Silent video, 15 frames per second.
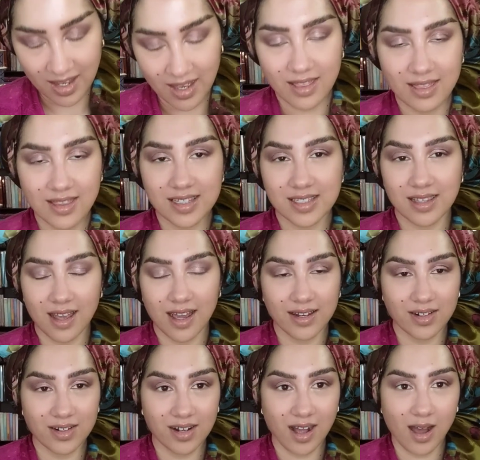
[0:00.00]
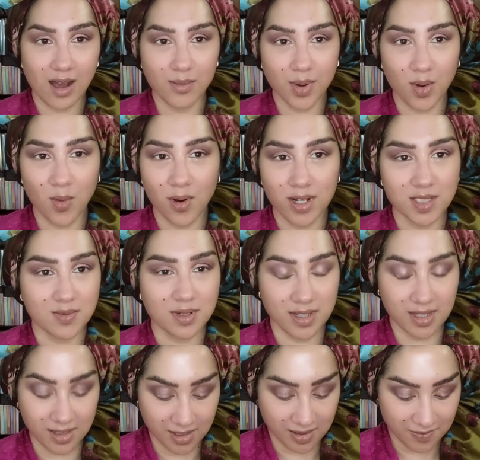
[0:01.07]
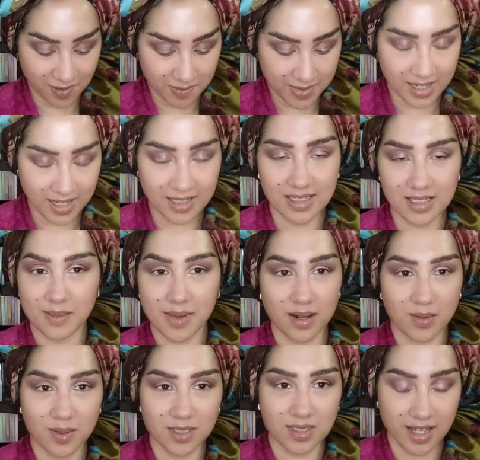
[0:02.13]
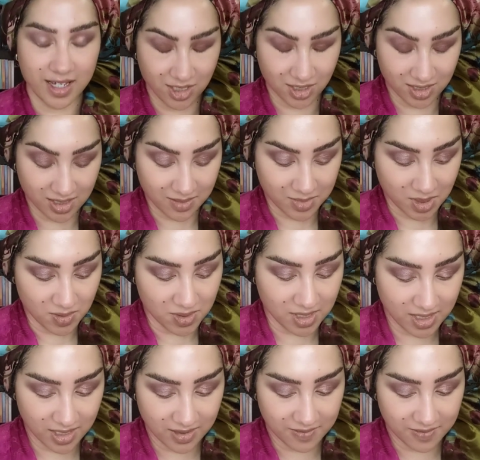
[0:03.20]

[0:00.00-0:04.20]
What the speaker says: This liner combo works really good for me. It doesn't matter which lashes I'm using.